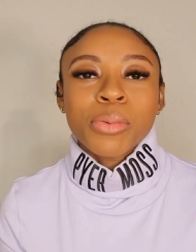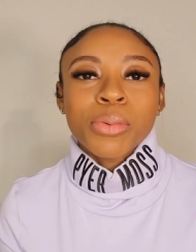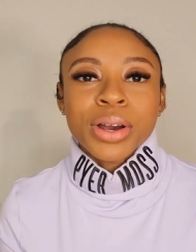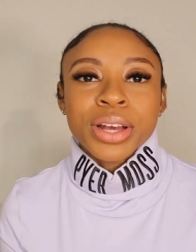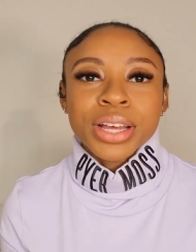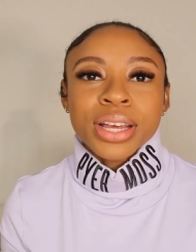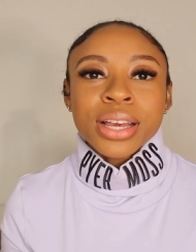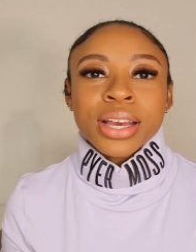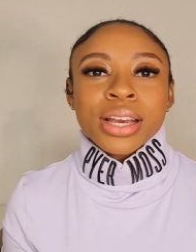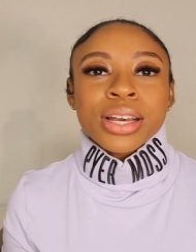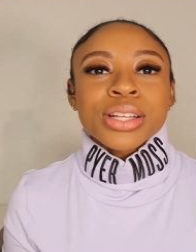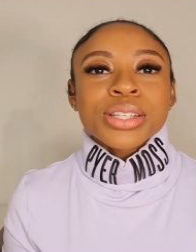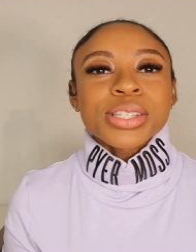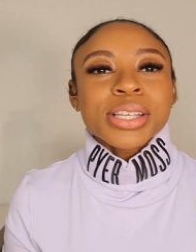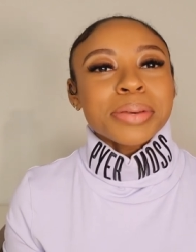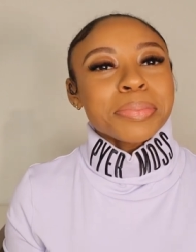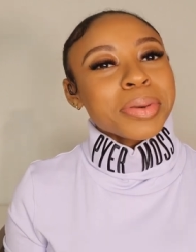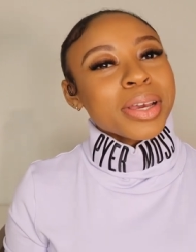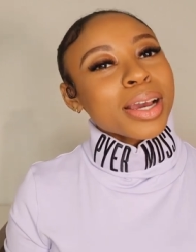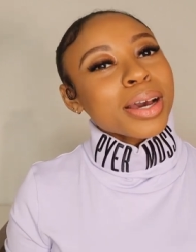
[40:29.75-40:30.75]
I want
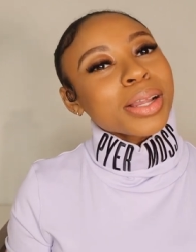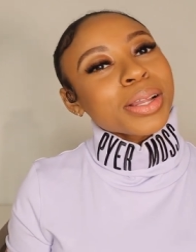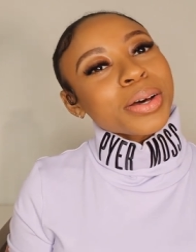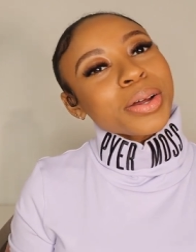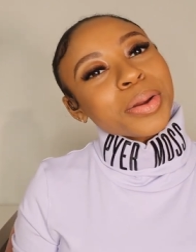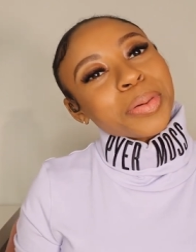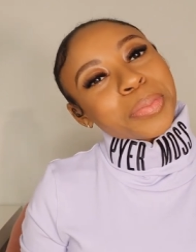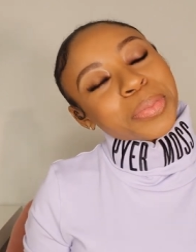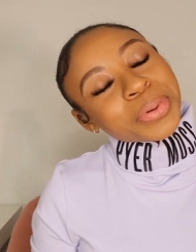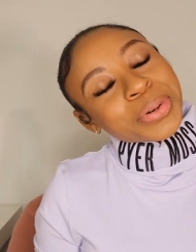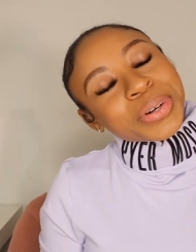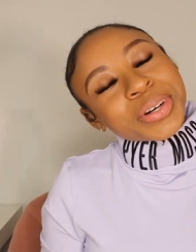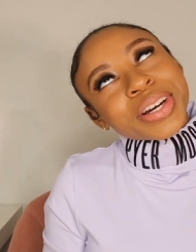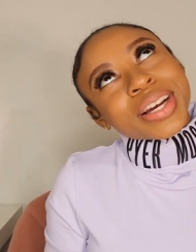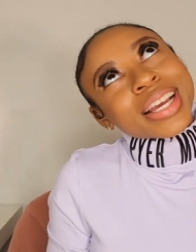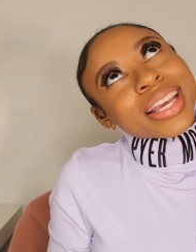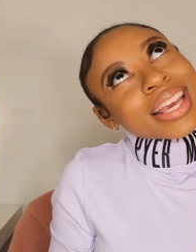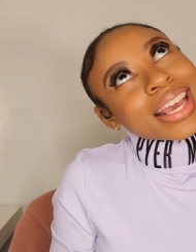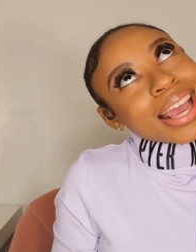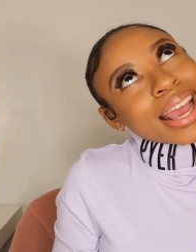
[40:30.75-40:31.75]
to be a little
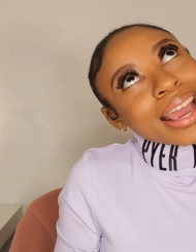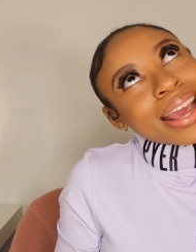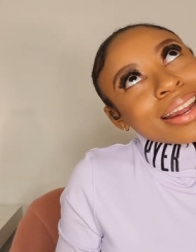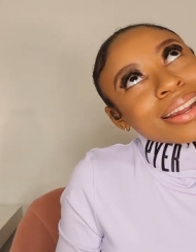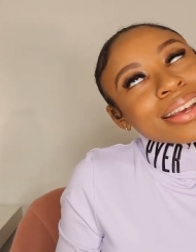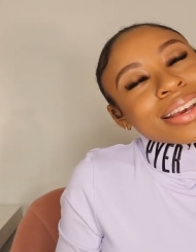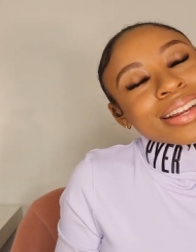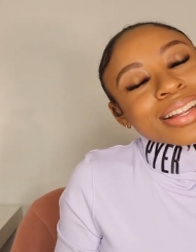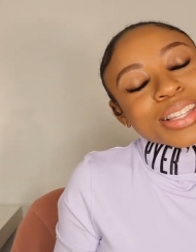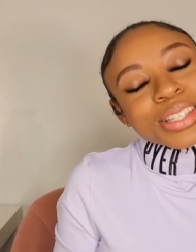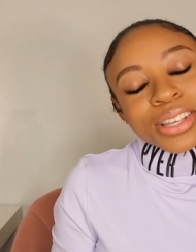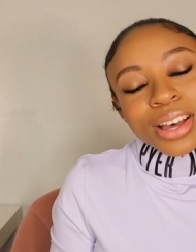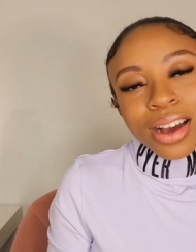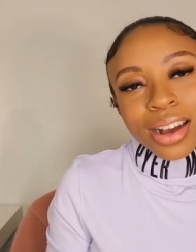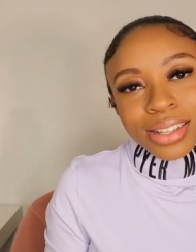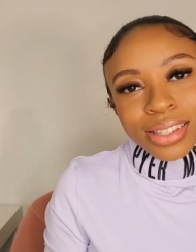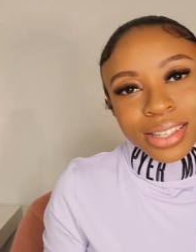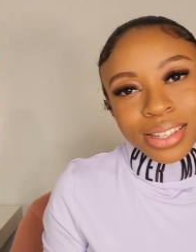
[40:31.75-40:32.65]
more candid and talk